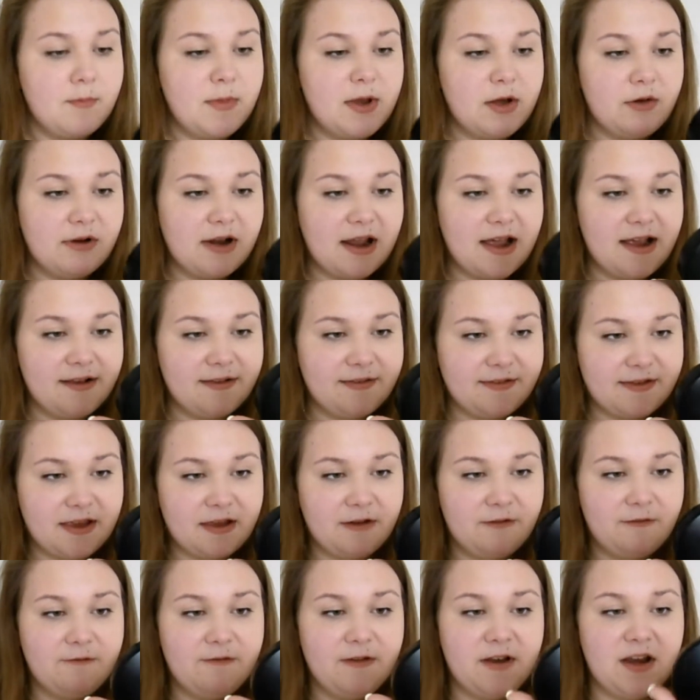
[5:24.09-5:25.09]
Mineralize
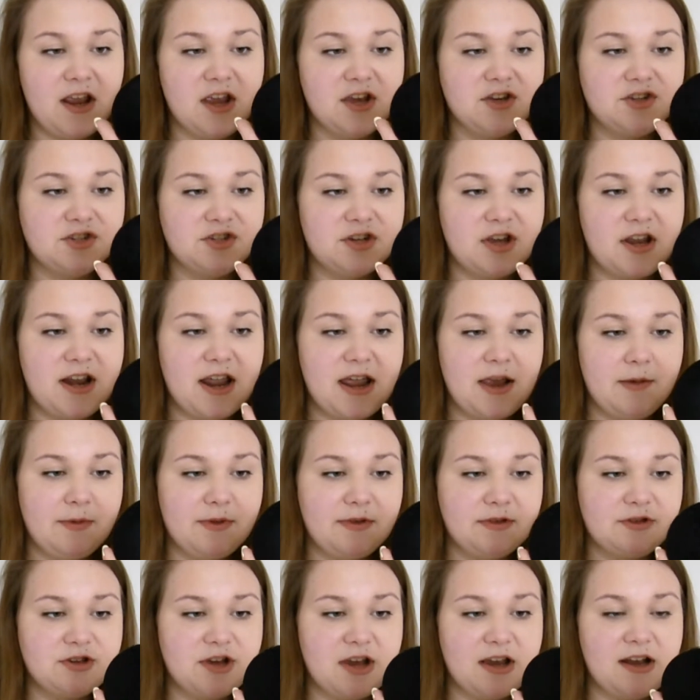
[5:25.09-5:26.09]
Skinfinish, and
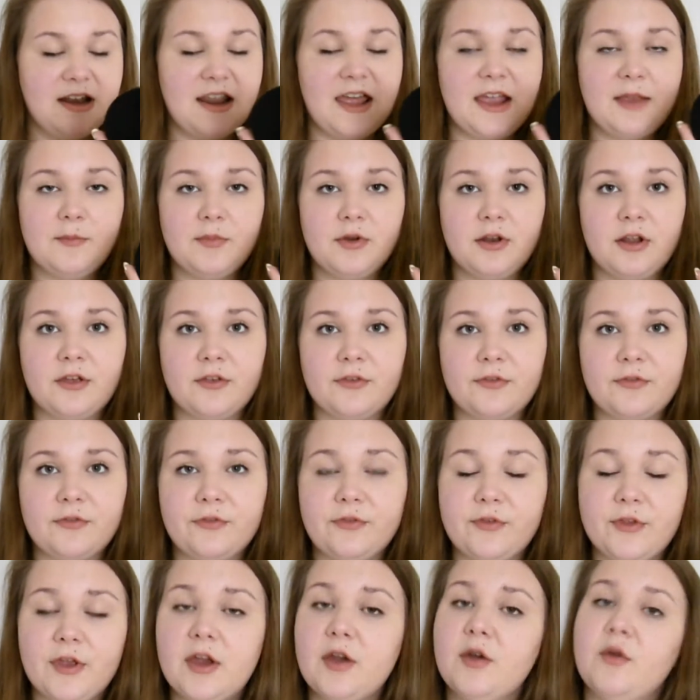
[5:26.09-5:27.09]
I'm in the shade Light
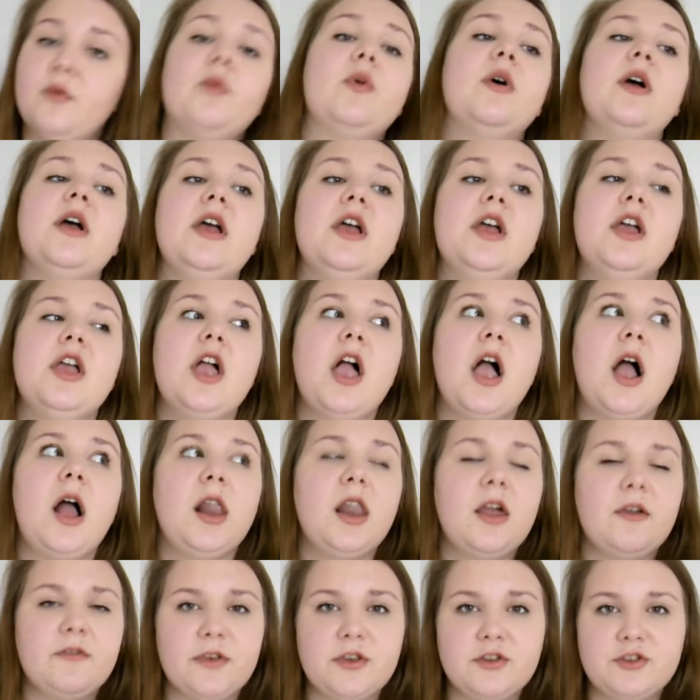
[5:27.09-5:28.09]
Plus. So
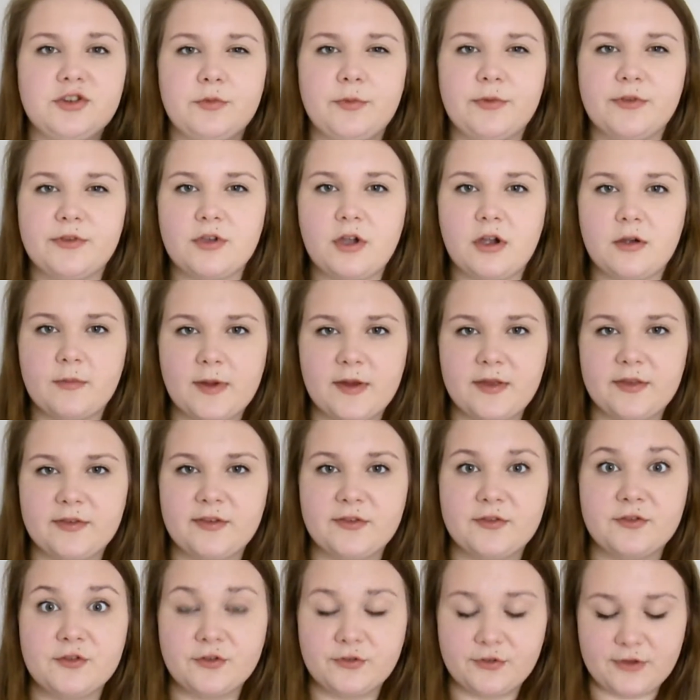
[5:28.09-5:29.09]
a lot of YouTubers talk about
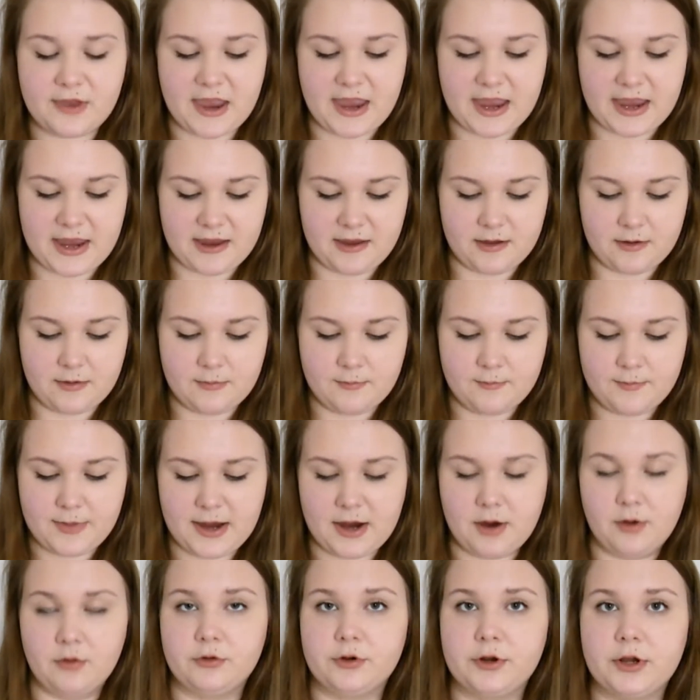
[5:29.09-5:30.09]
this. It's just a
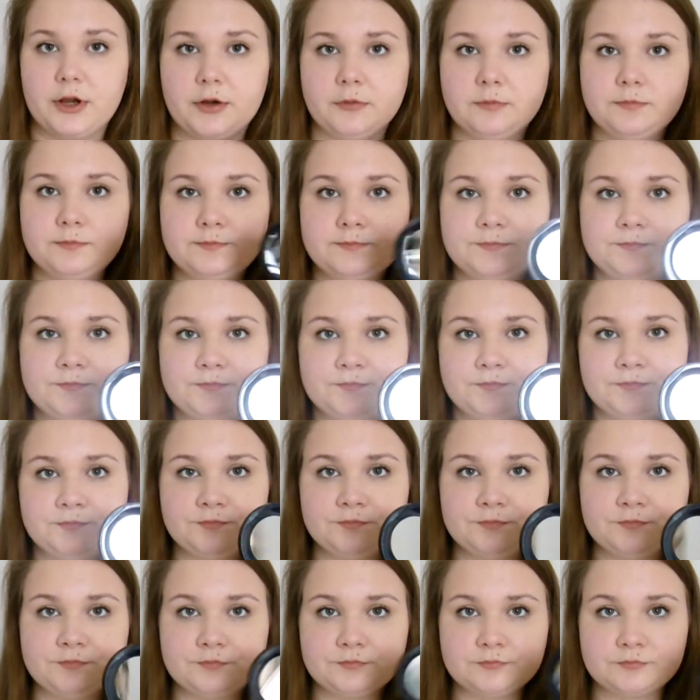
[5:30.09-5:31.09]
powder.
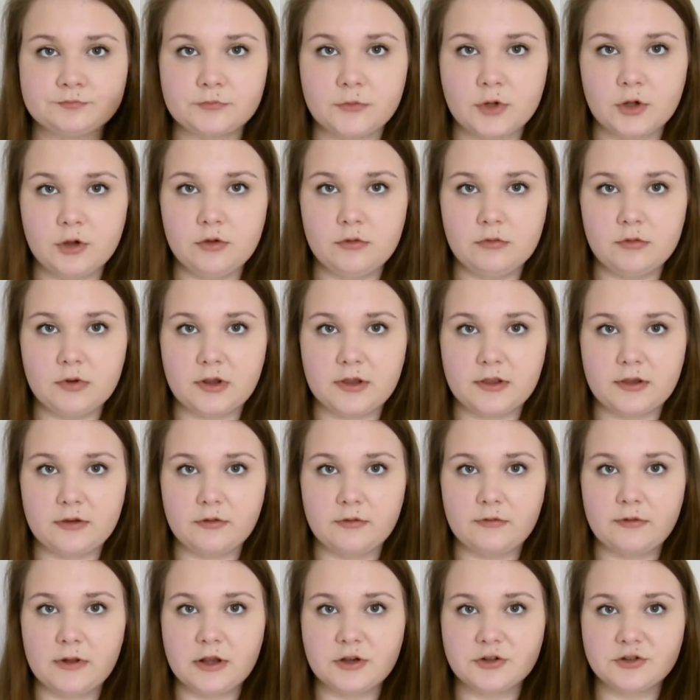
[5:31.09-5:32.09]
Oh, look at
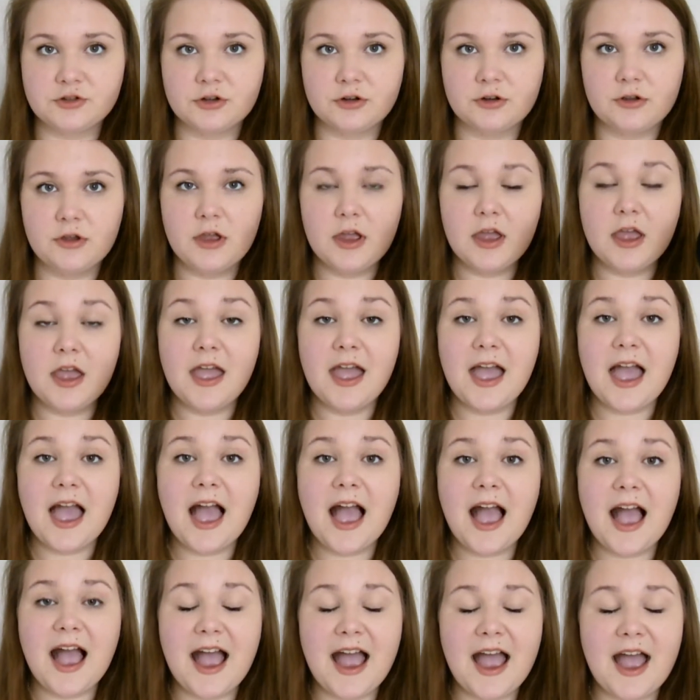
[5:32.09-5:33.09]
that reflection.
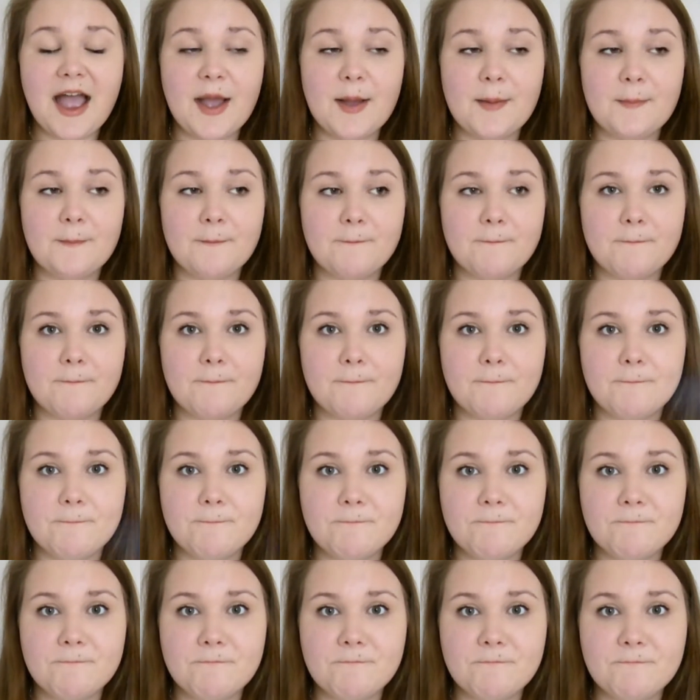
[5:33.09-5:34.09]
And
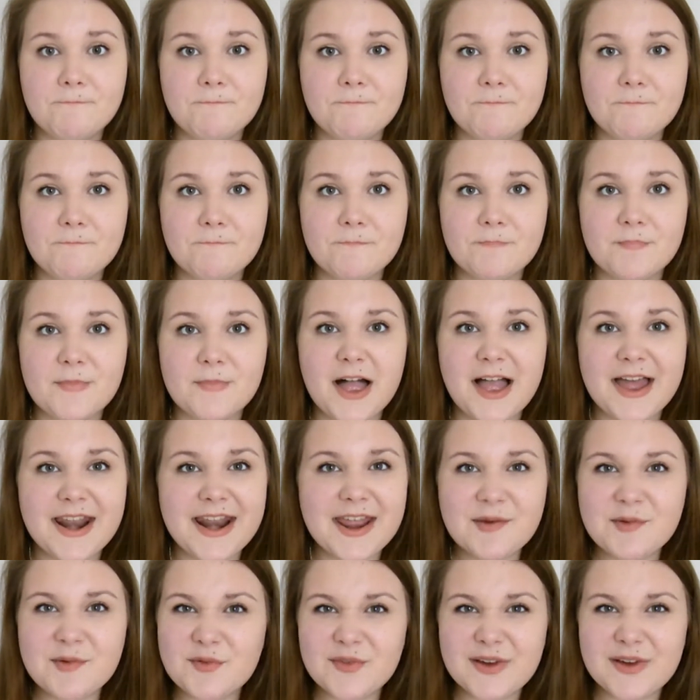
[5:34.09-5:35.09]

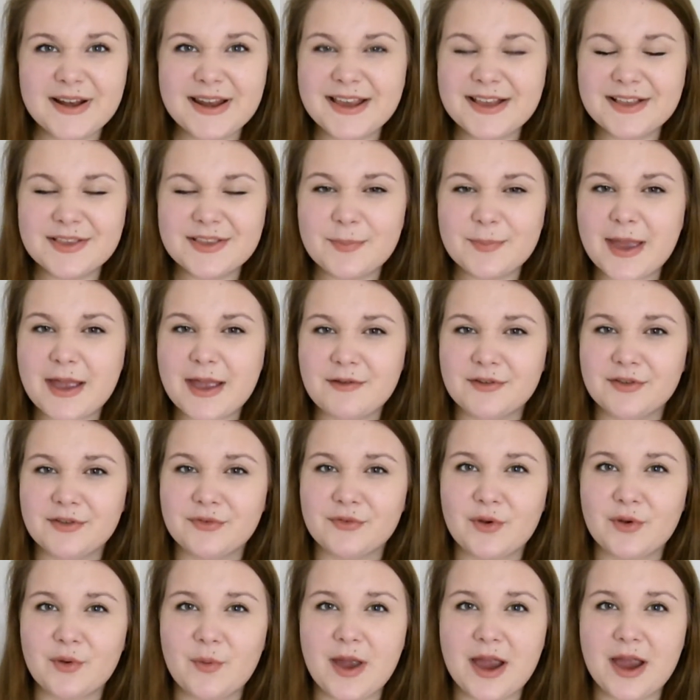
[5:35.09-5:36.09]
I wasn't really into
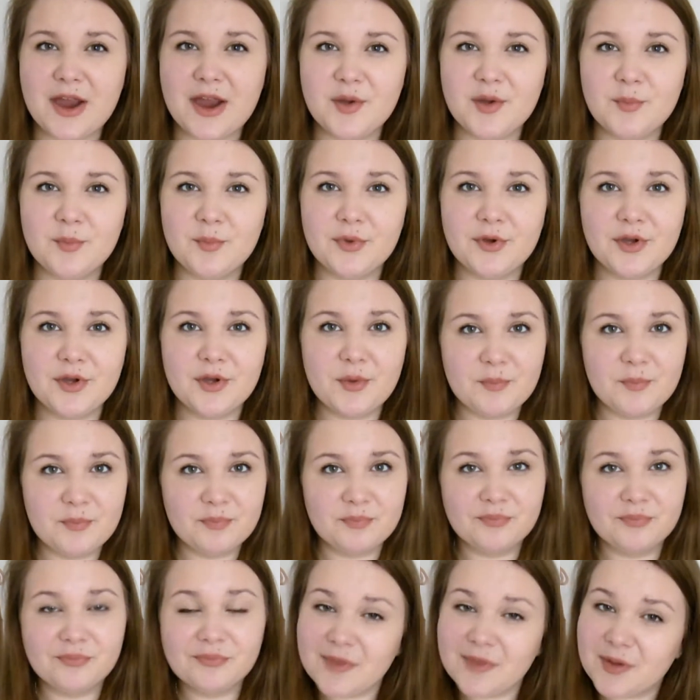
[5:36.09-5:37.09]
powders for a while, but
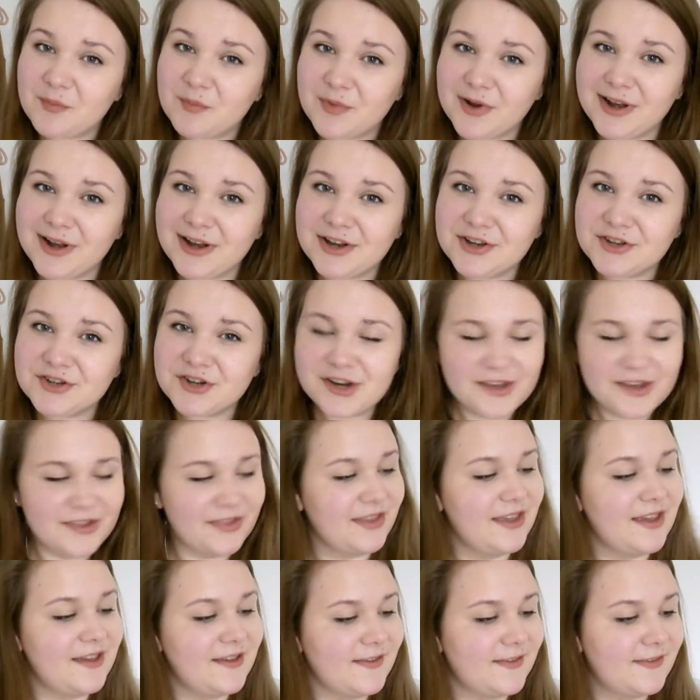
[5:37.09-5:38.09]
I'm really
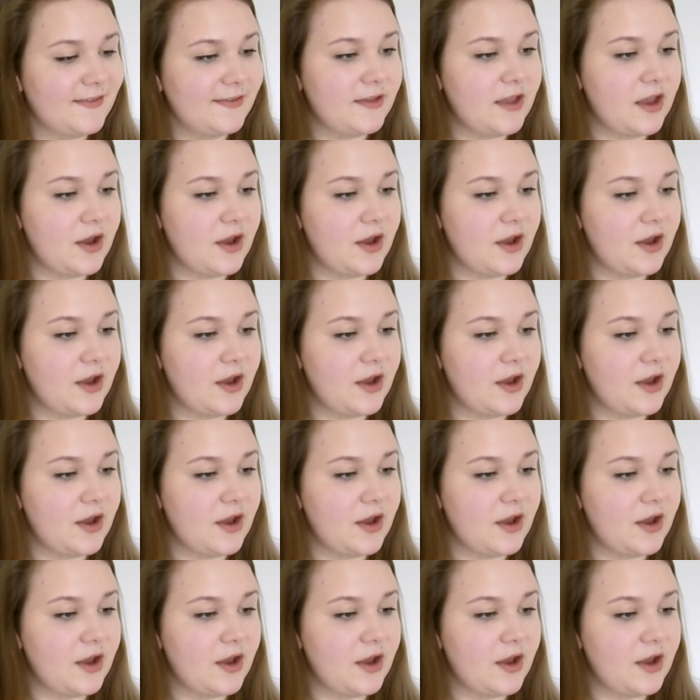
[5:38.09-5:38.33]
enjoying this.